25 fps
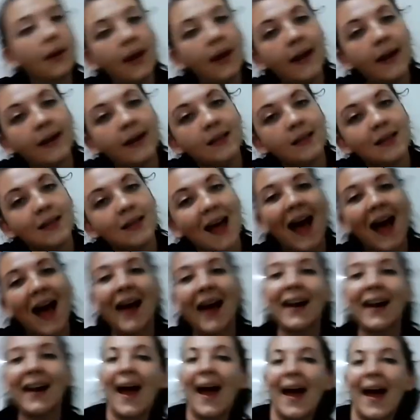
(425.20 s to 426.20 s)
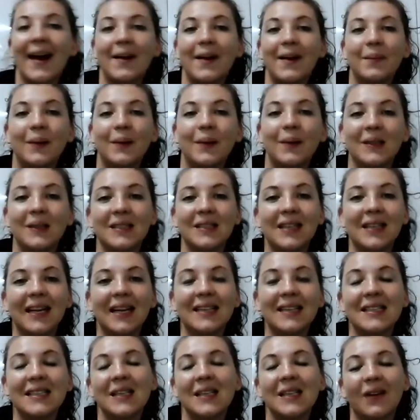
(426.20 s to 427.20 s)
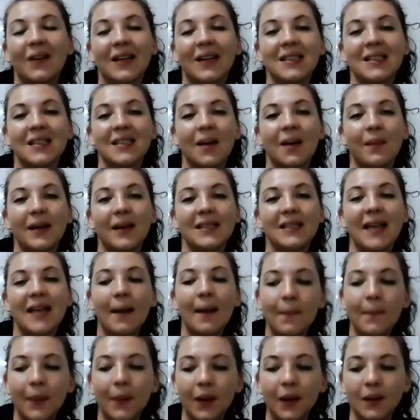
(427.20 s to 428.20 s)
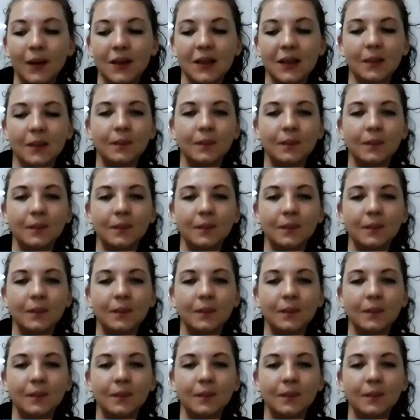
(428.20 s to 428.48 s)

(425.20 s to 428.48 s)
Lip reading: things and animals. Let's look at some examples.